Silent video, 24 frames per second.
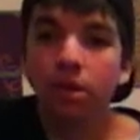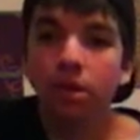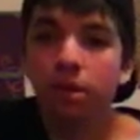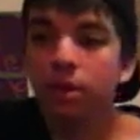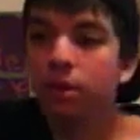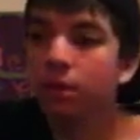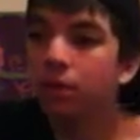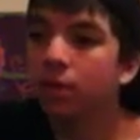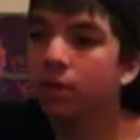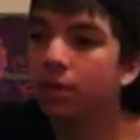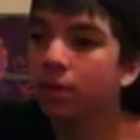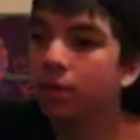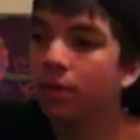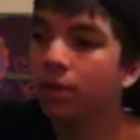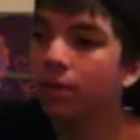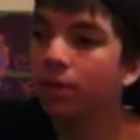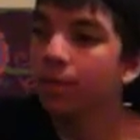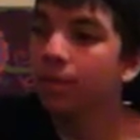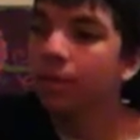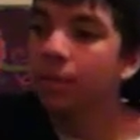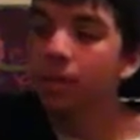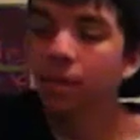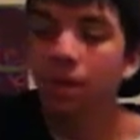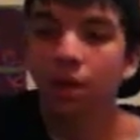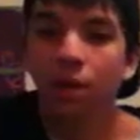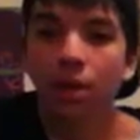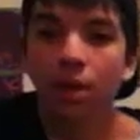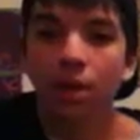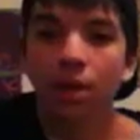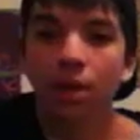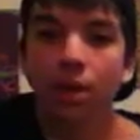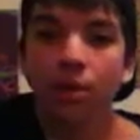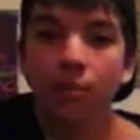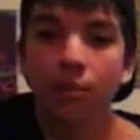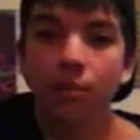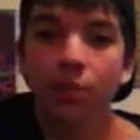Just
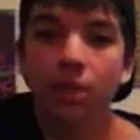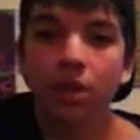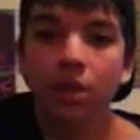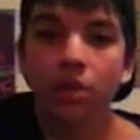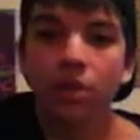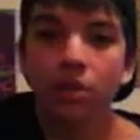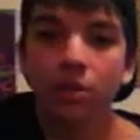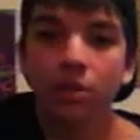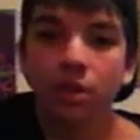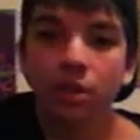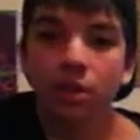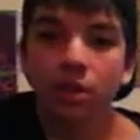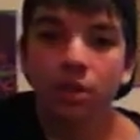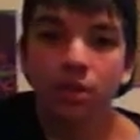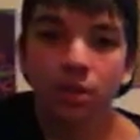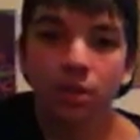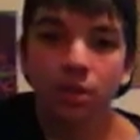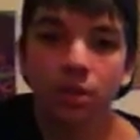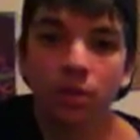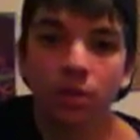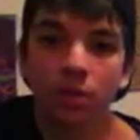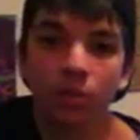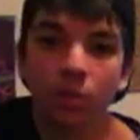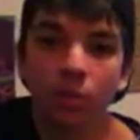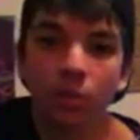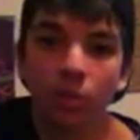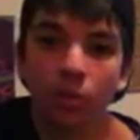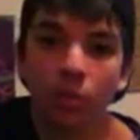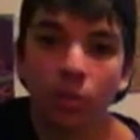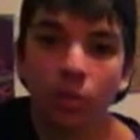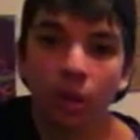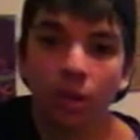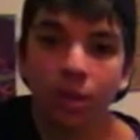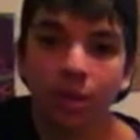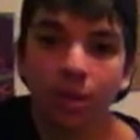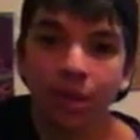be sure to
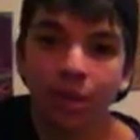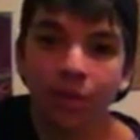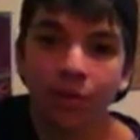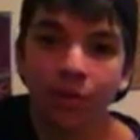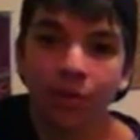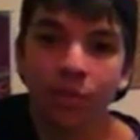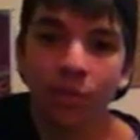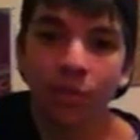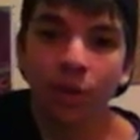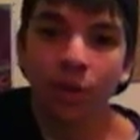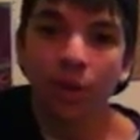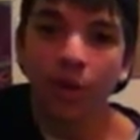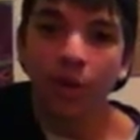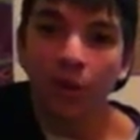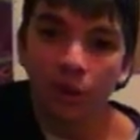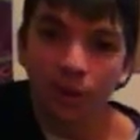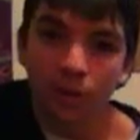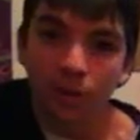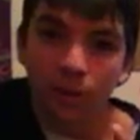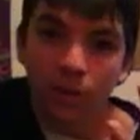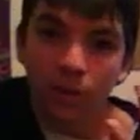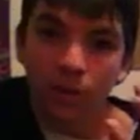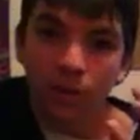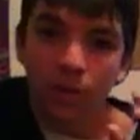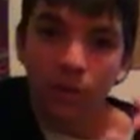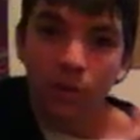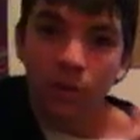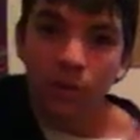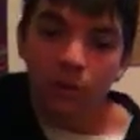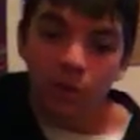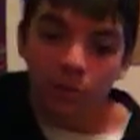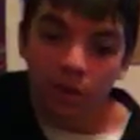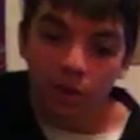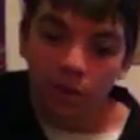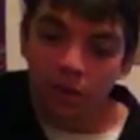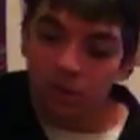watch out for me on your
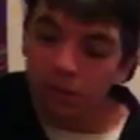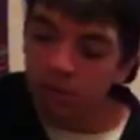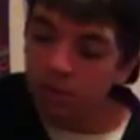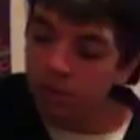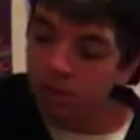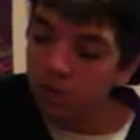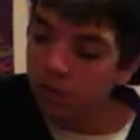subscription.